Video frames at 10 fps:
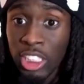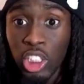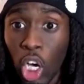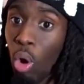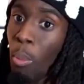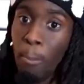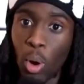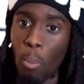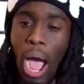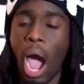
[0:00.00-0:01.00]
So,
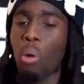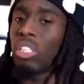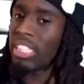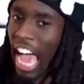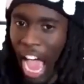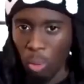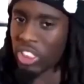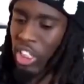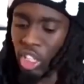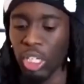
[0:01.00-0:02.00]
boom, I
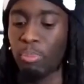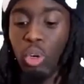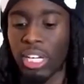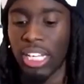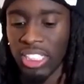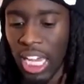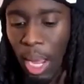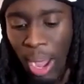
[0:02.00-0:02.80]
was literally muted at the time.